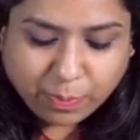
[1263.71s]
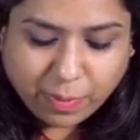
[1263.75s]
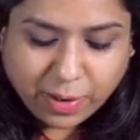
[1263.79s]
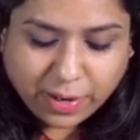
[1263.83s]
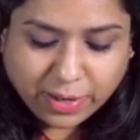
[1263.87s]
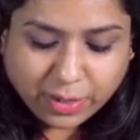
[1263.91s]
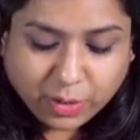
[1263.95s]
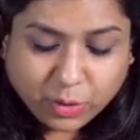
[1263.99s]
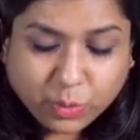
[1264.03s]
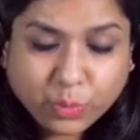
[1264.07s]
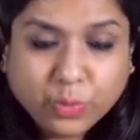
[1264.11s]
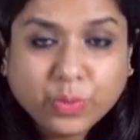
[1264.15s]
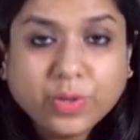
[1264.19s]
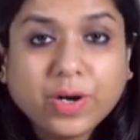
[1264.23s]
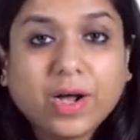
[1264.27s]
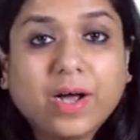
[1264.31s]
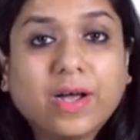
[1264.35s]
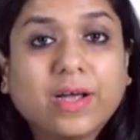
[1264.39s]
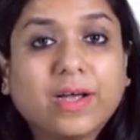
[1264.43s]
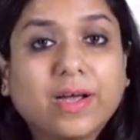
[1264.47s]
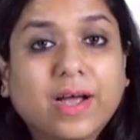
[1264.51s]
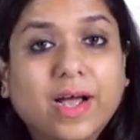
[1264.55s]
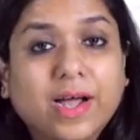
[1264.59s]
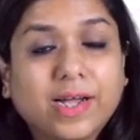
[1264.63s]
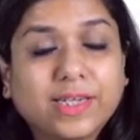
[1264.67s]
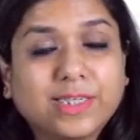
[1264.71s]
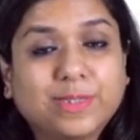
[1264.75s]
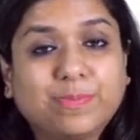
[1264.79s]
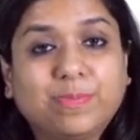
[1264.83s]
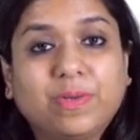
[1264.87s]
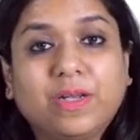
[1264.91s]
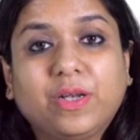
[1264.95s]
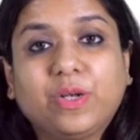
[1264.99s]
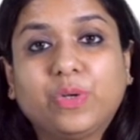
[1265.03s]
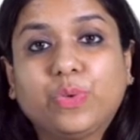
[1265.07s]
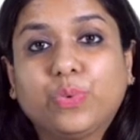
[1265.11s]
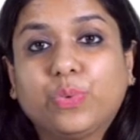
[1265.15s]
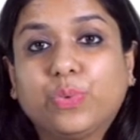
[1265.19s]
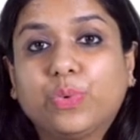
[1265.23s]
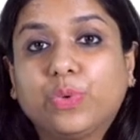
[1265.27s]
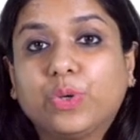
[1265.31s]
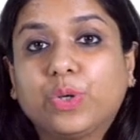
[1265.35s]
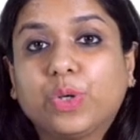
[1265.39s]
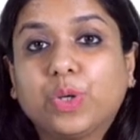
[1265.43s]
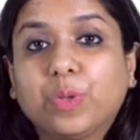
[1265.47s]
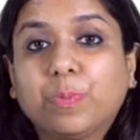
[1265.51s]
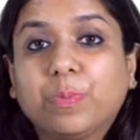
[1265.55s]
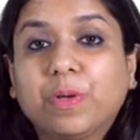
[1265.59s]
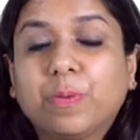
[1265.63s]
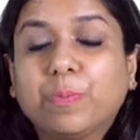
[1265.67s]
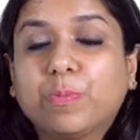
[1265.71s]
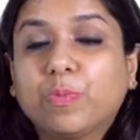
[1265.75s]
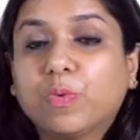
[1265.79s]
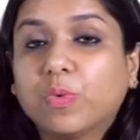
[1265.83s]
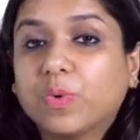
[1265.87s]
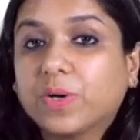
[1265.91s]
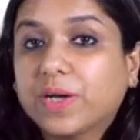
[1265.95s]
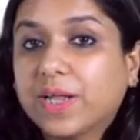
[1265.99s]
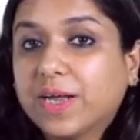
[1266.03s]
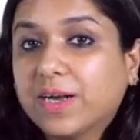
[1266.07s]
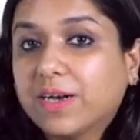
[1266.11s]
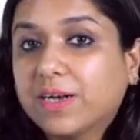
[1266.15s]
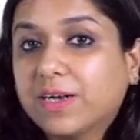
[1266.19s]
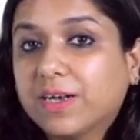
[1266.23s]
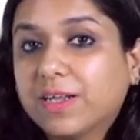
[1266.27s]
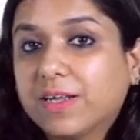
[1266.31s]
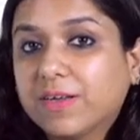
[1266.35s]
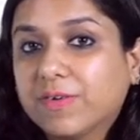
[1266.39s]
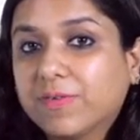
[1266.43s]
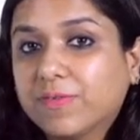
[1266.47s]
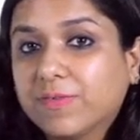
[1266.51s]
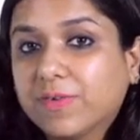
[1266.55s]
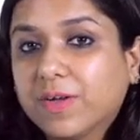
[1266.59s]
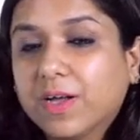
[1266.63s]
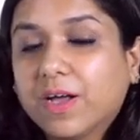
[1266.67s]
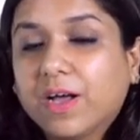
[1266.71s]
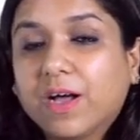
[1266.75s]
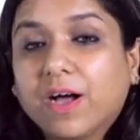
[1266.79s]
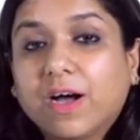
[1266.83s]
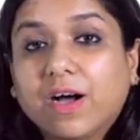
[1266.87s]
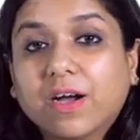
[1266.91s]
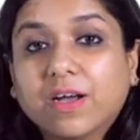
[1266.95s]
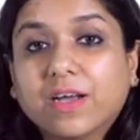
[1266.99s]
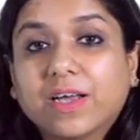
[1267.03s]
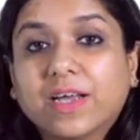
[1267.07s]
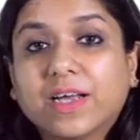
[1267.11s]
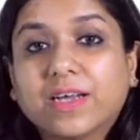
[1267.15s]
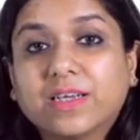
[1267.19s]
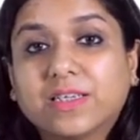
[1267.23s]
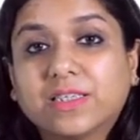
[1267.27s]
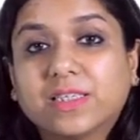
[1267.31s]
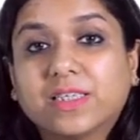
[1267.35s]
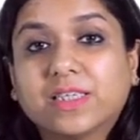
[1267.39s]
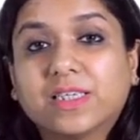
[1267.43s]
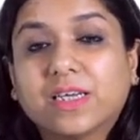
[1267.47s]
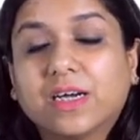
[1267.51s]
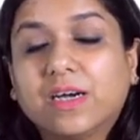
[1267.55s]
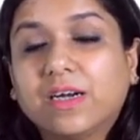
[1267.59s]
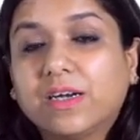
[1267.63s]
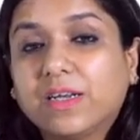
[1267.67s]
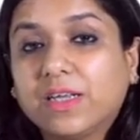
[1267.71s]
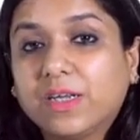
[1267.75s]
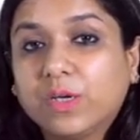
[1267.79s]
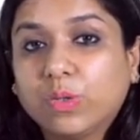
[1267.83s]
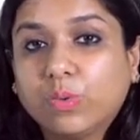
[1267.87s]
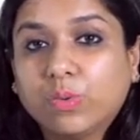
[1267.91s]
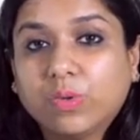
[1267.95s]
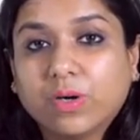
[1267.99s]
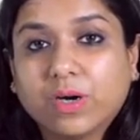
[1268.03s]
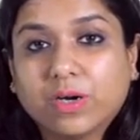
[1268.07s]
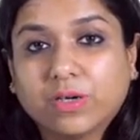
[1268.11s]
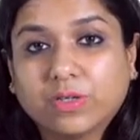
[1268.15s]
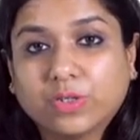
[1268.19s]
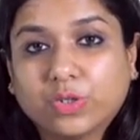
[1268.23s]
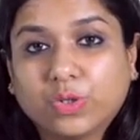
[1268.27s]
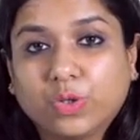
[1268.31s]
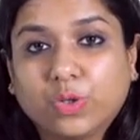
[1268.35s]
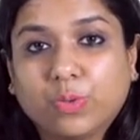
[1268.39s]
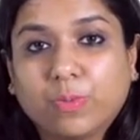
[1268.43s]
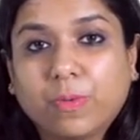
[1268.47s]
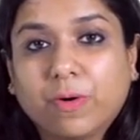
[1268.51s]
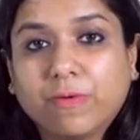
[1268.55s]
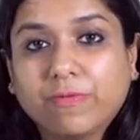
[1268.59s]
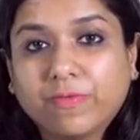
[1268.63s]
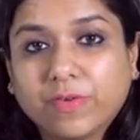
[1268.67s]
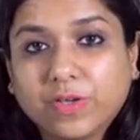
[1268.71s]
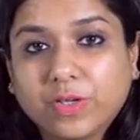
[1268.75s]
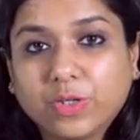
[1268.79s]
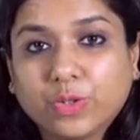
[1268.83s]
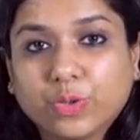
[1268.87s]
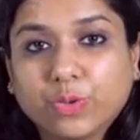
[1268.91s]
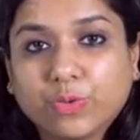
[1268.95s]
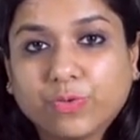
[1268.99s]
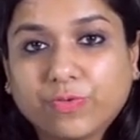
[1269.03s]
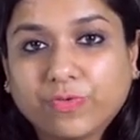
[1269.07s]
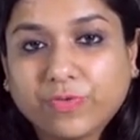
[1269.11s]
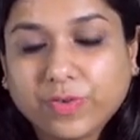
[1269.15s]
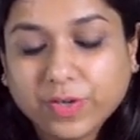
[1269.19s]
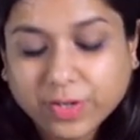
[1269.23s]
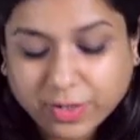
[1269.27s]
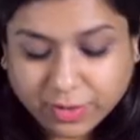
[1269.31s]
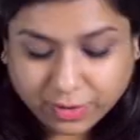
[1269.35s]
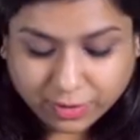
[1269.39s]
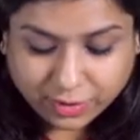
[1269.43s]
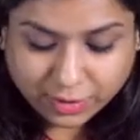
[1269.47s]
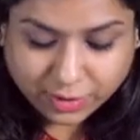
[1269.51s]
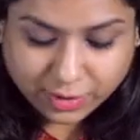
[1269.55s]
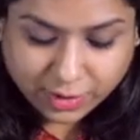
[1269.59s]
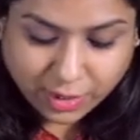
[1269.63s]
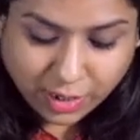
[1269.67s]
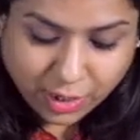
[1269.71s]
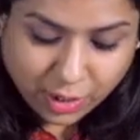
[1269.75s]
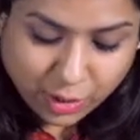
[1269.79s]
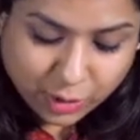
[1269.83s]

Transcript: pylori has been known to be protective against adenocarcinoma of esophagus.